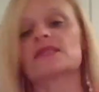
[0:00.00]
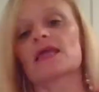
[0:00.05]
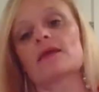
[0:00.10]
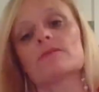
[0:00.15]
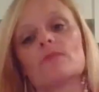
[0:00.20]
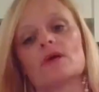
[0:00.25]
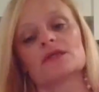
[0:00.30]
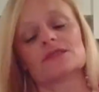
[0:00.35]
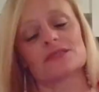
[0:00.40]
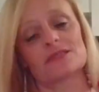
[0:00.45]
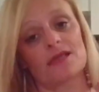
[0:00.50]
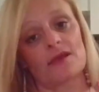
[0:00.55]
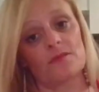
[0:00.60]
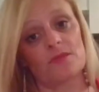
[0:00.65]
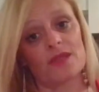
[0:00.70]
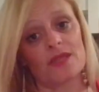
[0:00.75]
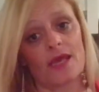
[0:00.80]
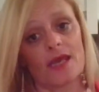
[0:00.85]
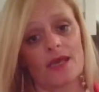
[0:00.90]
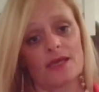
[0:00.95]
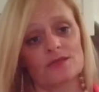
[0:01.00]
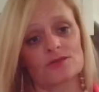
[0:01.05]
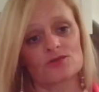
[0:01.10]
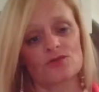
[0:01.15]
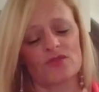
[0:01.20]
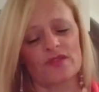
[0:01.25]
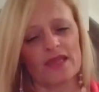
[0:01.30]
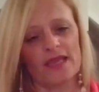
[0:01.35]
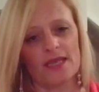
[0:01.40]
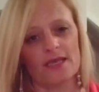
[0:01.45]
they might stand with their hands
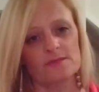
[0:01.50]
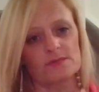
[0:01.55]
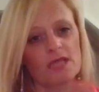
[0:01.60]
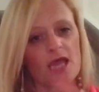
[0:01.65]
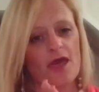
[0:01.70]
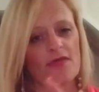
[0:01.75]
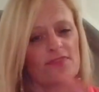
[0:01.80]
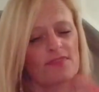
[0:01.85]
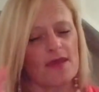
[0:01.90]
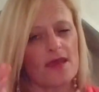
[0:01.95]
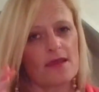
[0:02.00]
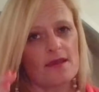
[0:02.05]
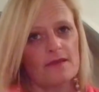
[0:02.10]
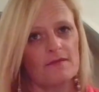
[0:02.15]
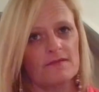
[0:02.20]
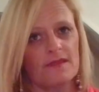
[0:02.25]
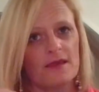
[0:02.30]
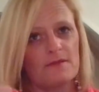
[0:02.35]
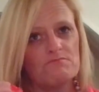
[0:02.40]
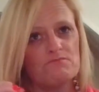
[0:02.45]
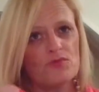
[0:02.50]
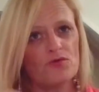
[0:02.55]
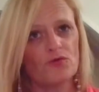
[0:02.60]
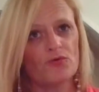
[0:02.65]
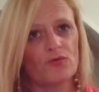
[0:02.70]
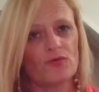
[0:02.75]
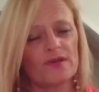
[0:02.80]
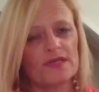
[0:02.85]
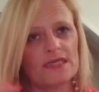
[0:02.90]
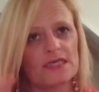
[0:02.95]
on their hips. They're
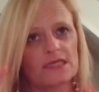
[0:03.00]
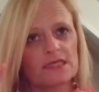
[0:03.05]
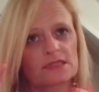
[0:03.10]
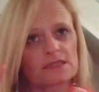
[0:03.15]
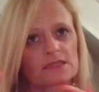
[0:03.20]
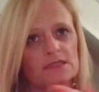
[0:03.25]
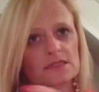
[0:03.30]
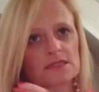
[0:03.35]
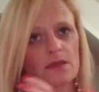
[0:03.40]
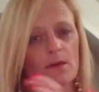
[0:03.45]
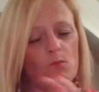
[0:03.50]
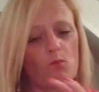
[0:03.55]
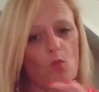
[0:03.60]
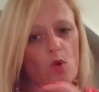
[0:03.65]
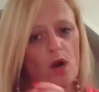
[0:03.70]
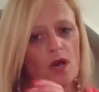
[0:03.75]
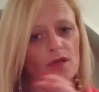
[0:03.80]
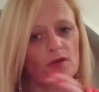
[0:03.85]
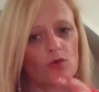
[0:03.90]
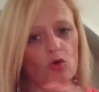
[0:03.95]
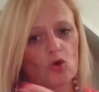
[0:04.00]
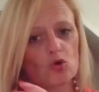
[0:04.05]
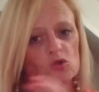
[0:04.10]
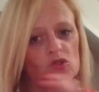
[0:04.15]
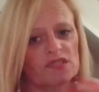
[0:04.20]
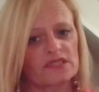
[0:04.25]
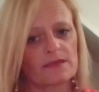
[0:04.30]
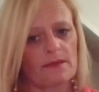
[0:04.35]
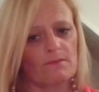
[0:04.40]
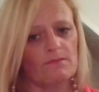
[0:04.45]
mirroring someone or
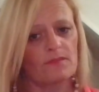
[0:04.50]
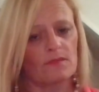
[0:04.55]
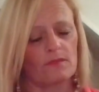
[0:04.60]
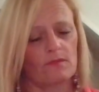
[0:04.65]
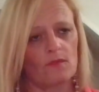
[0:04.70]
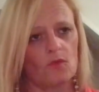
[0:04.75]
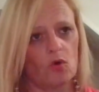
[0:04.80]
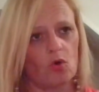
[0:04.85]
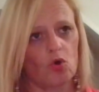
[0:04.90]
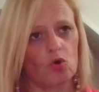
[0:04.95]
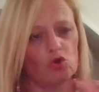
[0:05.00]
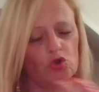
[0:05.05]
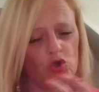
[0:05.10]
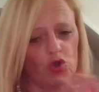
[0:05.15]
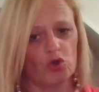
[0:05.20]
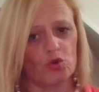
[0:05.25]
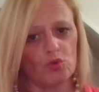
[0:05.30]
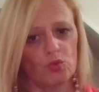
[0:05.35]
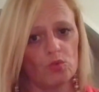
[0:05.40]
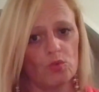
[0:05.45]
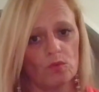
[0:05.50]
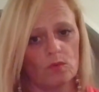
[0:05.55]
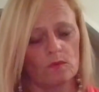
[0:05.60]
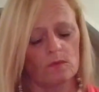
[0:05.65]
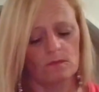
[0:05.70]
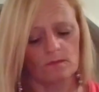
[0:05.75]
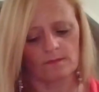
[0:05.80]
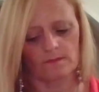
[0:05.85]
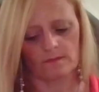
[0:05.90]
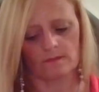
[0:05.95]
you.
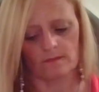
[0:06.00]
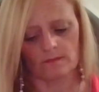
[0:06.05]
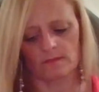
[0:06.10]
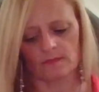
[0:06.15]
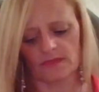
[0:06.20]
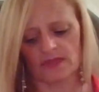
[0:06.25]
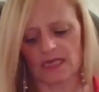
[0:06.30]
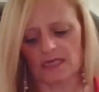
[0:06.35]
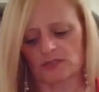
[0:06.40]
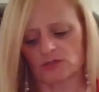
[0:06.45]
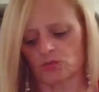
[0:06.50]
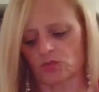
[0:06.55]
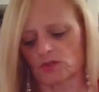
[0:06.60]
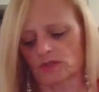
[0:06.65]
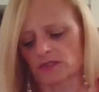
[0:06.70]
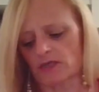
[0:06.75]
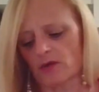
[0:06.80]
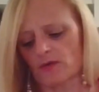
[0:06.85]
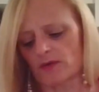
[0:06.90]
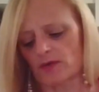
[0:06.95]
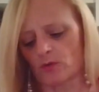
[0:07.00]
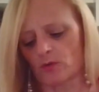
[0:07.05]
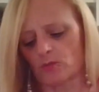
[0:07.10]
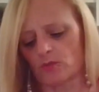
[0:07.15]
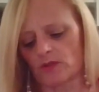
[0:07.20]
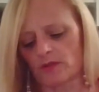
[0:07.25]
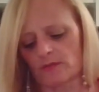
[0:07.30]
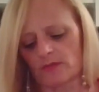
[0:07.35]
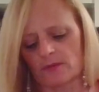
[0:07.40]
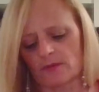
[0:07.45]
That's what's going on
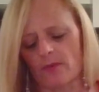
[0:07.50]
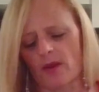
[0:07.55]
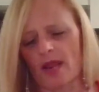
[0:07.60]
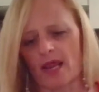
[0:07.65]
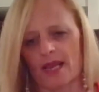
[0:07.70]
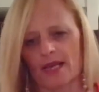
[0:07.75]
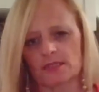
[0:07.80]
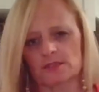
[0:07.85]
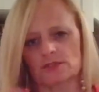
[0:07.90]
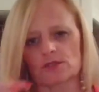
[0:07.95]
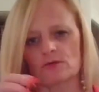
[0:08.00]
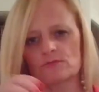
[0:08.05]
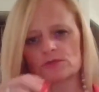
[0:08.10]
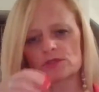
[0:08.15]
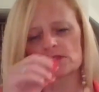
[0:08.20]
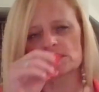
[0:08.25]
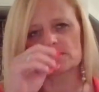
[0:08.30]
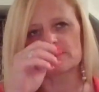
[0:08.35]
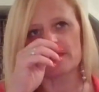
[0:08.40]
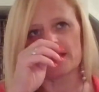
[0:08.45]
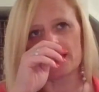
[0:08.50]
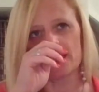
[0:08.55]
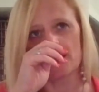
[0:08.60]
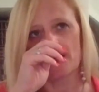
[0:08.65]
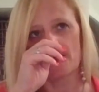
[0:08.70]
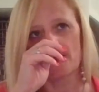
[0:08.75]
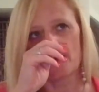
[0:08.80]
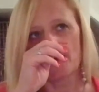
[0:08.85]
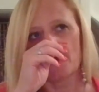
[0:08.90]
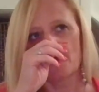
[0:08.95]
with them at the moment. And I don't just mean,
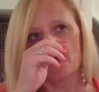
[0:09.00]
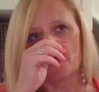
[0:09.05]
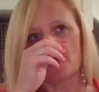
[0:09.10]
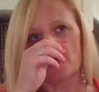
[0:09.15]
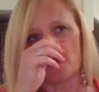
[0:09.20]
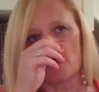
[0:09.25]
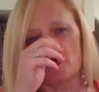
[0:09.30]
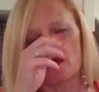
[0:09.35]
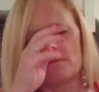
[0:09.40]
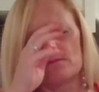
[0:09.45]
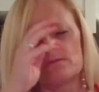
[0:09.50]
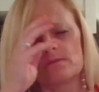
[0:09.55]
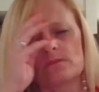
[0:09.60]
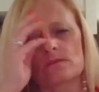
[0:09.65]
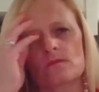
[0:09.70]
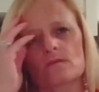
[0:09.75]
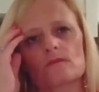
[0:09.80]
okay.